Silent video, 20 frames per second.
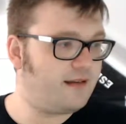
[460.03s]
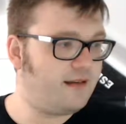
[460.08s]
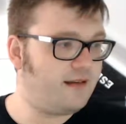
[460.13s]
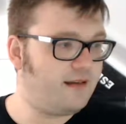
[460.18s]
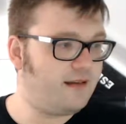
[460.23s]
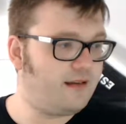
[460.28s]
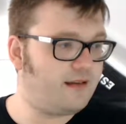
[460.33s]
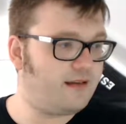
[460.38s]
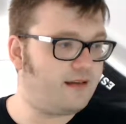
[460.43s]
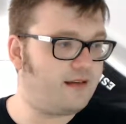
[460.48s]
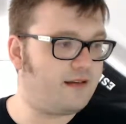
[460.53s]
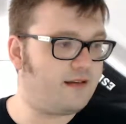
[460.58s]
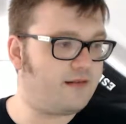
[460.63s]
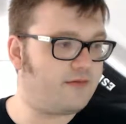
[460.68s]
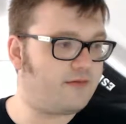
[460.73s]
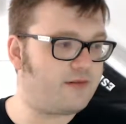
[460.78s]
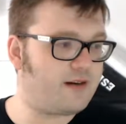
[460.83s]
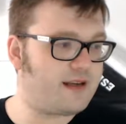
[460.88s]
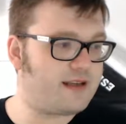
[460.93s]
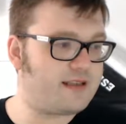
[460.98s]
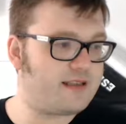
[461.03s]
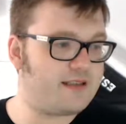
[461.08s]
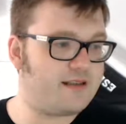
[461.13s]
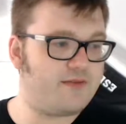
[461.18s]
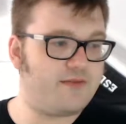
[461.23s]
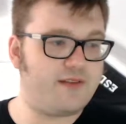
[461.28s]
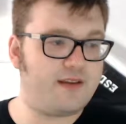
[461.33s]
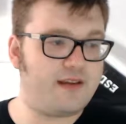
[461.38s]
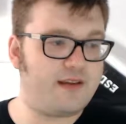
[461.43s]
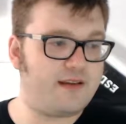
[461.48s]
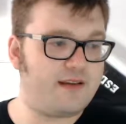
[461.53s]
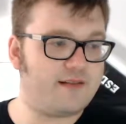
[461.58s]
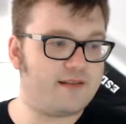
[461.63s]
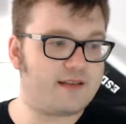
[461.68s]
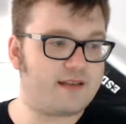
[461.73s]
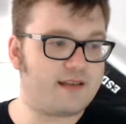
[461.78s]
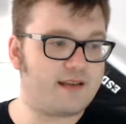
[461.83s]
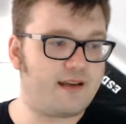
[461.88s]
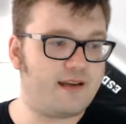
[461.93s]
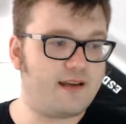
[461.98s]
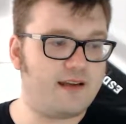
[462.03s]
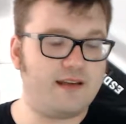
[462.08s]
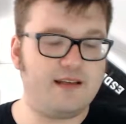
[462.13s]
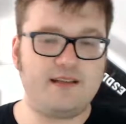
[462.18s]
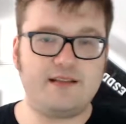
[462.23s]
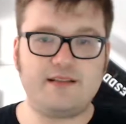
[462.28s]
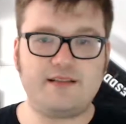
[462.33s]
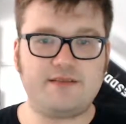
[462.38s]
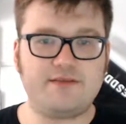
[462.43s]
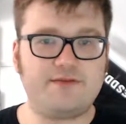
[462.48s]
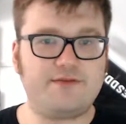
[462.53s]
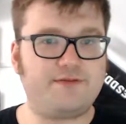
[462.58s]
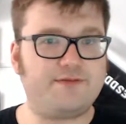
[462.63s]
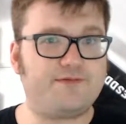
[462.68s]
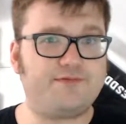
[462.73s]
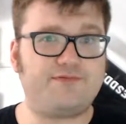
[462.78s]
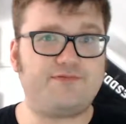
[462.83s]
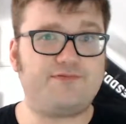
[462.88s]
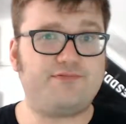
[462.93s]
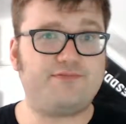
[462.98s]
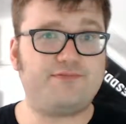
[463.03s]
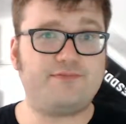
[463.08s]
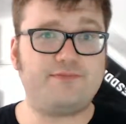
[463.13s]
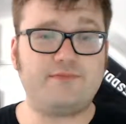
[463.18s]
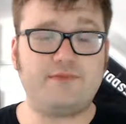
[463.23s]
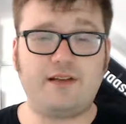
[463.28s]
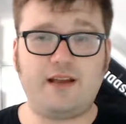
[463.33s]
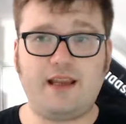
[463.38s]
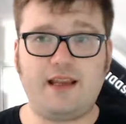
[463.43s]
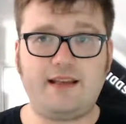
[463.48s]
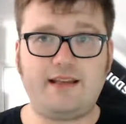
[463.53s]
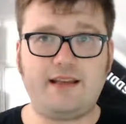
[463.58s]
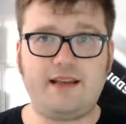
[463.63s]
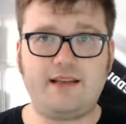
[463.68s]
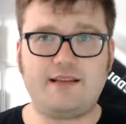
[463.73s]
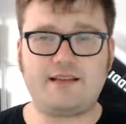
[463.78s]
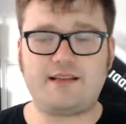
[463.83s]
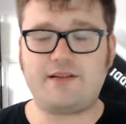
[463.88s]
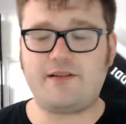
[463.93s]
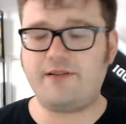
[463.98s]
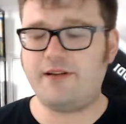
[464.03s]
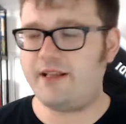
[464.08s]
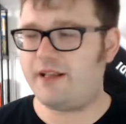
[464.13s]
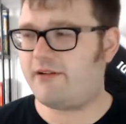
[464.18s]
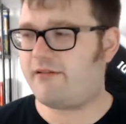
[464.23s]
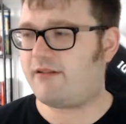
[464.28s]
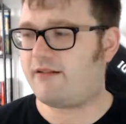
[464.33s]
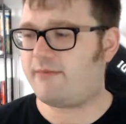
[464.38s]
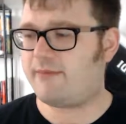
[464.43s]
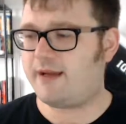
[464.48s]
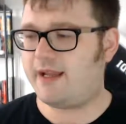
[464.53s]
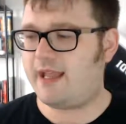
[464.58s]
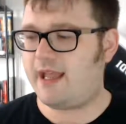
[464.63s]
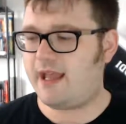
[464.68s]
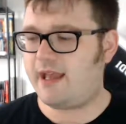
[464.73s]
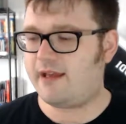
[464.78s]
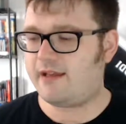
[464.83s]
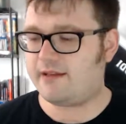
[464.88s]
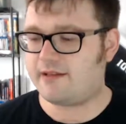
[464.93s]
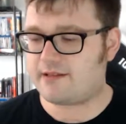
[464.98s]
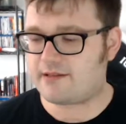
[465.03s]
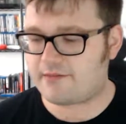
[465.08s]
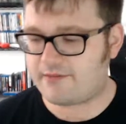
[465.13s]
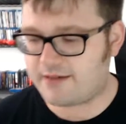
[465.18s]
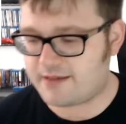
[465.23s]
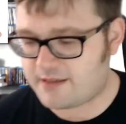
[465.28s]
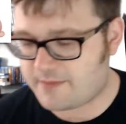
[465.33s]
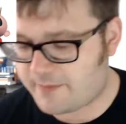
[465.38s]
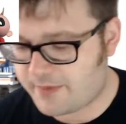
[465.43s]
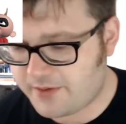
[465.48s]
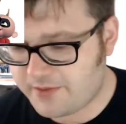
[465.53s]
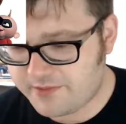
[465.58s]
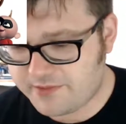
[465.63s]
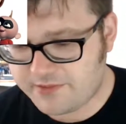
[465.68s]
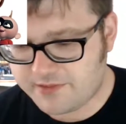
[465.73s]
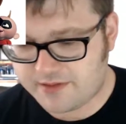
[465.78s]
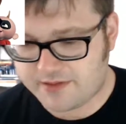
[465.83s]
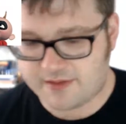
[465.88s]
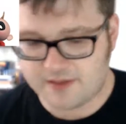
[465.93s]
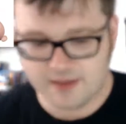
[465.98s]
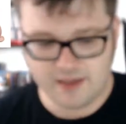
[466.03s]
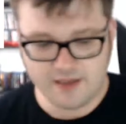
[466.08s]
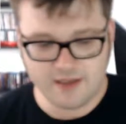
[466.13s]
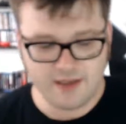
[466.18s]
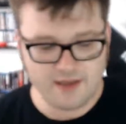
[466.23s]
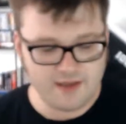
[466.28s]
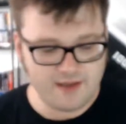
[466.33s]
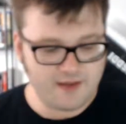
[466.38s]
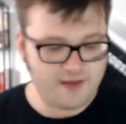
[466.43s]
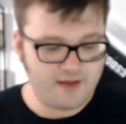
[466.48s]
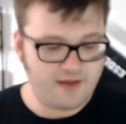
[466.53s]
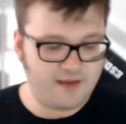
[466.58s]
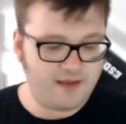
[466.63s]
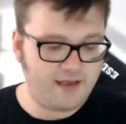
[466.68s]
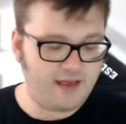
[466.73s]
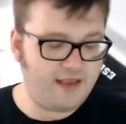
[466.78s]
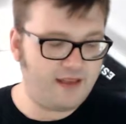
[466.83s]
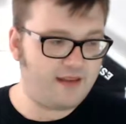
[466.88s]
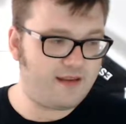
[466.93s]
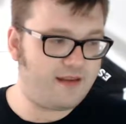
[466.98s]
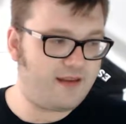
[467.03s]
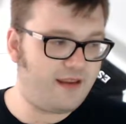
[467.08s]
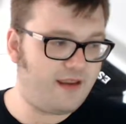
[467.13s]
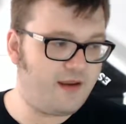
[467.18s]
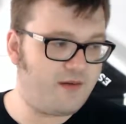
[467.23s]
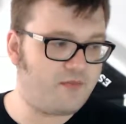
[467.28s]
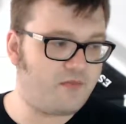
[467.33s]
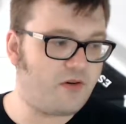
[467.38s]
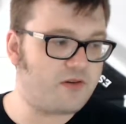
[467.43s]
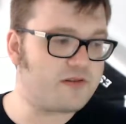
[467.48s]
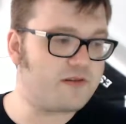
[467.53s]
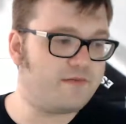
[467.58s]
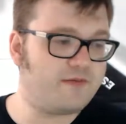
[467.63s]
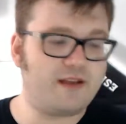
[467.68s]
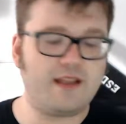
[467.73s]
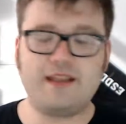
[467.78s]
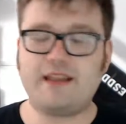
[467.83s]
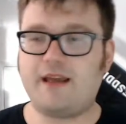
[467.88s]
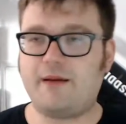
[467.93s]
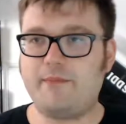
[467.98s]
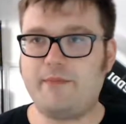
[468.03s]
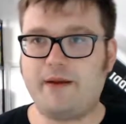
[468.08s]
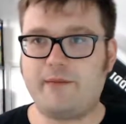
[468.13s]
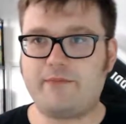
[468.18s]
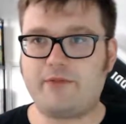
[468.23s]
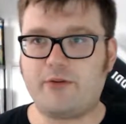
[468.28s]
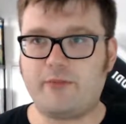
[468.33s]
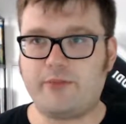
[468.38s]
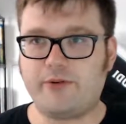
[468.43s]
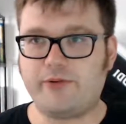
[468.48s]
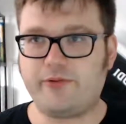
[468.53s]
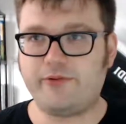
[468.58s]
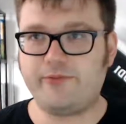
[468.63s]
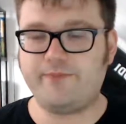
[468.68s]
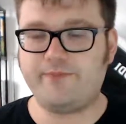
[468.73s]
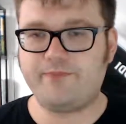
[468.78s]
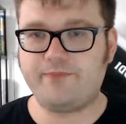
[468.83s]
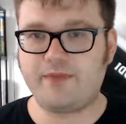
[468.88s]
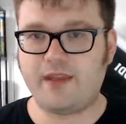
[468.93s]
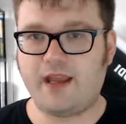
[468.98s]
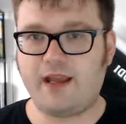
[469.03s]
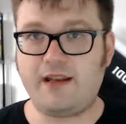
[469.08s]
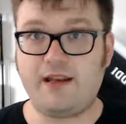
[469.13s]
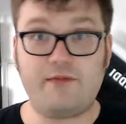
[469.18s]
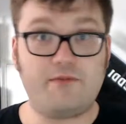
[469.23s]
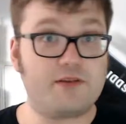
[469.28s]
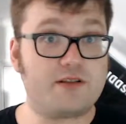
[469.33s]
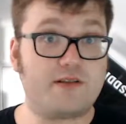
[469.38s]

the rest of it is kind of, it's starting to go out of my head. So I suppose either it wasn't really that memorable, and it was